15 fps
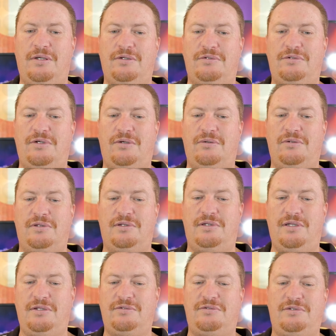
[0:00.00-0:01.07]
So
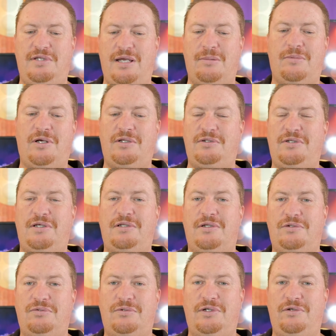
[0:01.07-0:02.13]
this Tamron 10 to
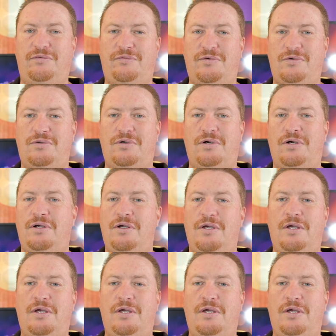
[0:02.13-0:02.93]
24,